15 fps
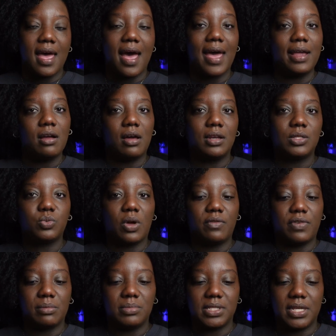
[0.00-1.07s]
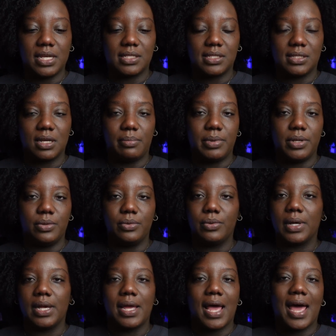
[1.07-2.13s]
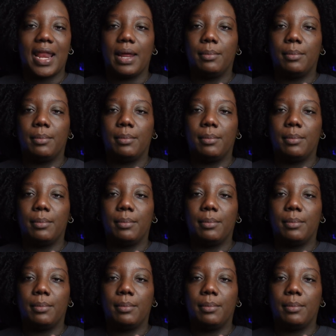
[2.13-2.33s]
I got this one from DSW and I